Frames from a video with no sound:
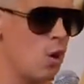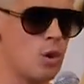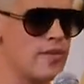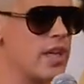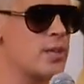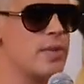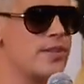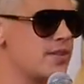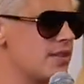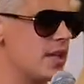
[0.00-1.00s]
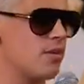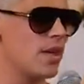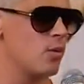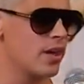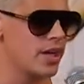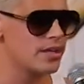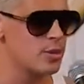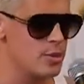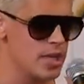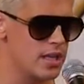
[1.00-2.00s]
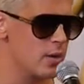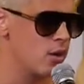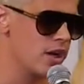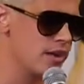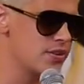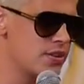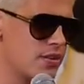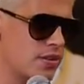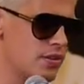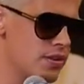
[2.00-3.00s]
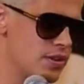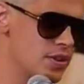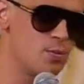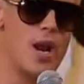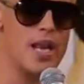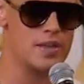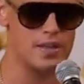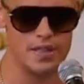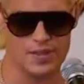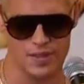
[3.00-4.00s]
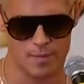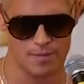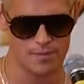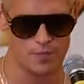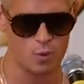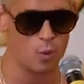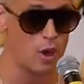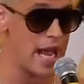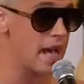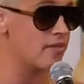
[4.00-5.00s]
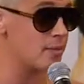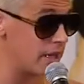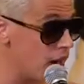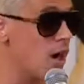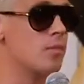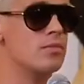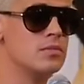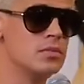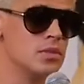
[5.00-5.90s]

all of the other places they wanted us to be, and they wanted us to spread these what have become